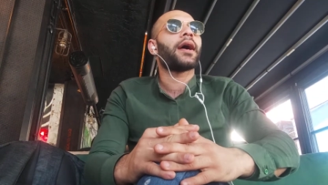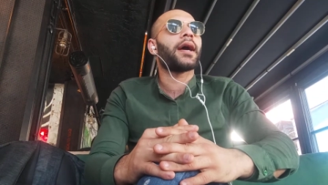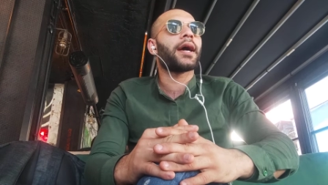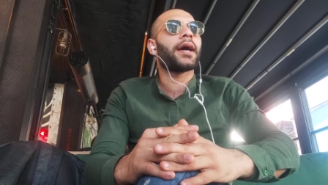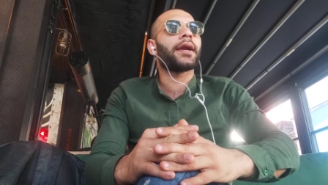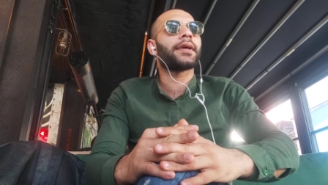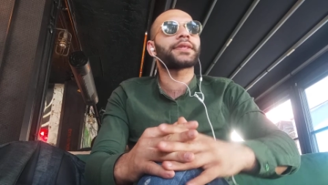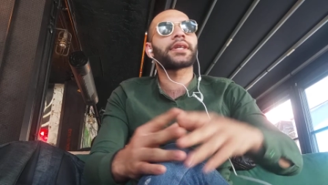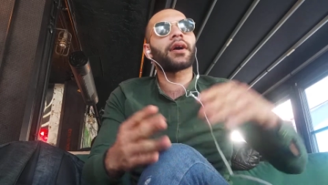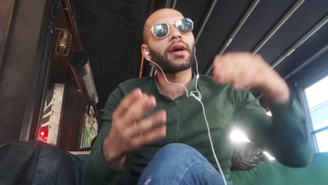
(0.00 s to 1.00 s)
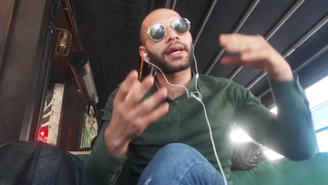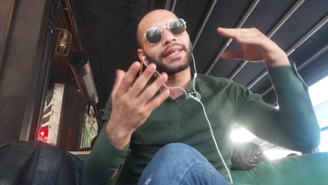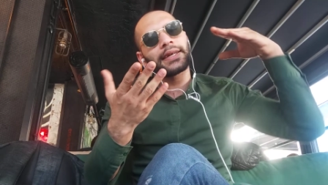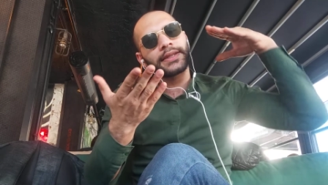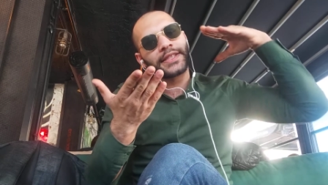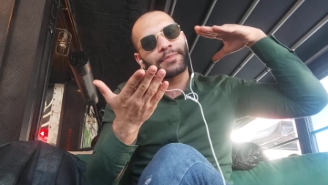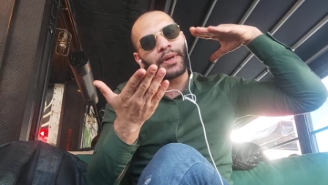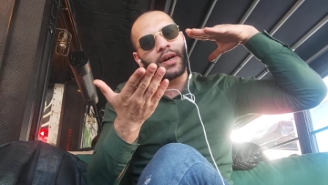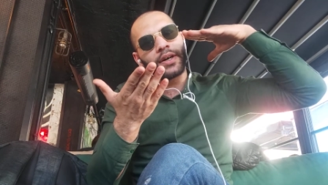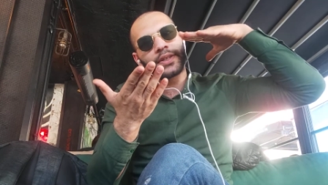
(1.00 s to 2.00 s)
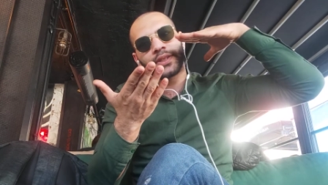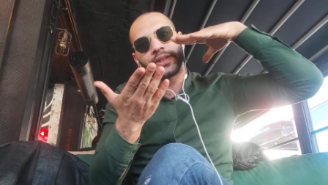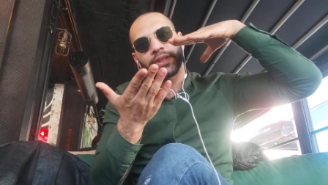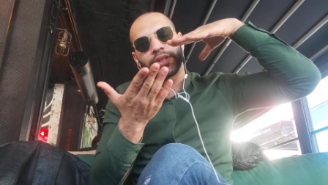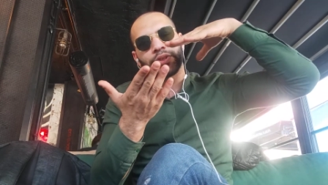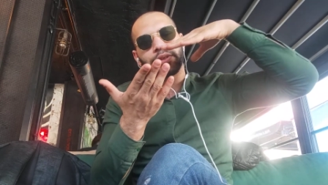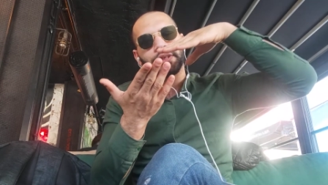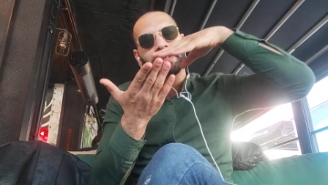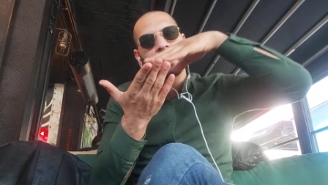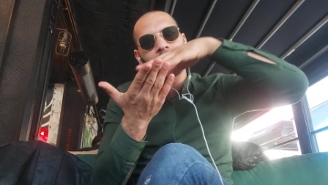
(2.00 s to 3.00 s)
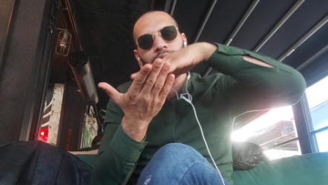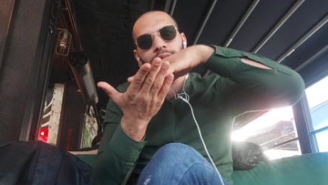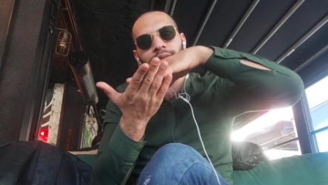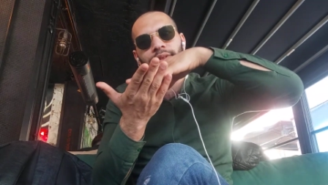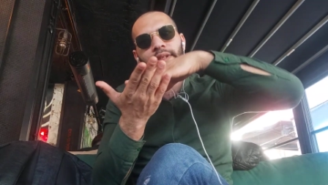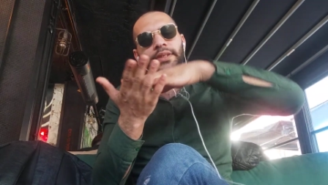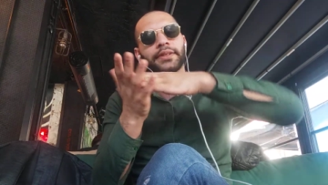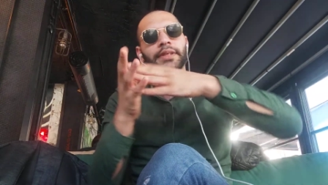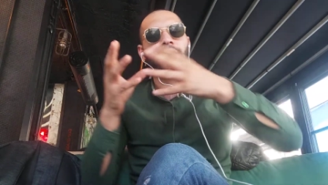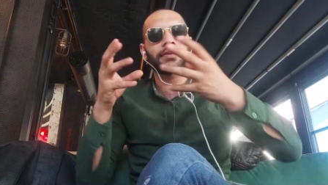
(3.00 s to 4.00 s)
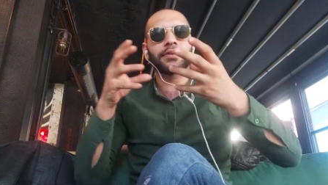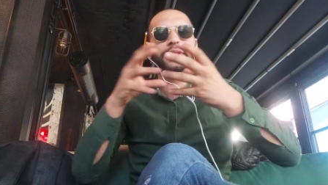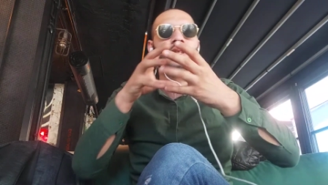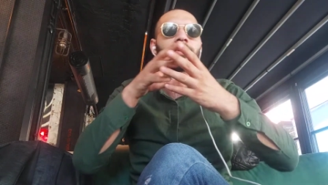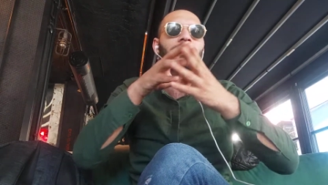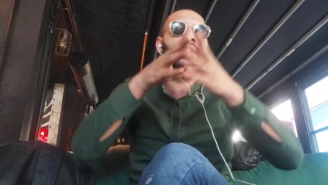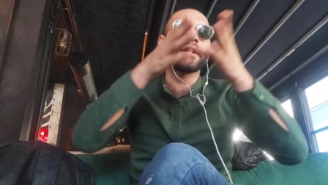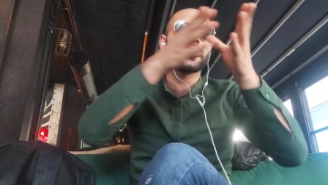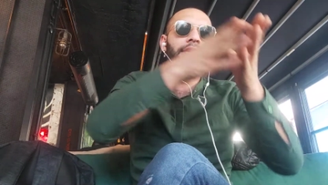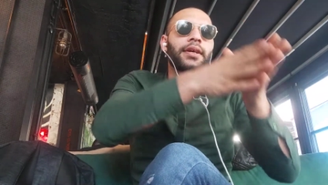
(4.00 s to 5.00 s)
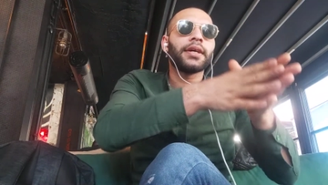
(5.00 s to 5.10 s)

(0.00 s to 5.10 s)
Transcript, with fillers: and it's going like sparks into the neurons and going